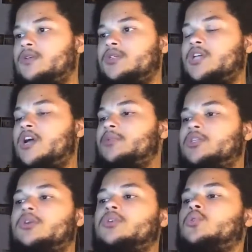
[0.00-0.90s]
This
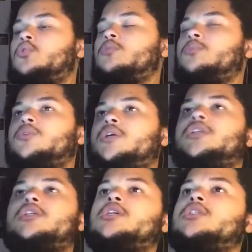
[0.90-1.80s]
commentary is horrible.
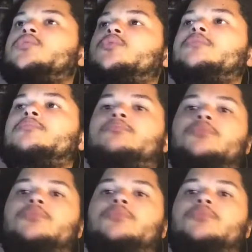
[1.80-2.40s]
Get these 3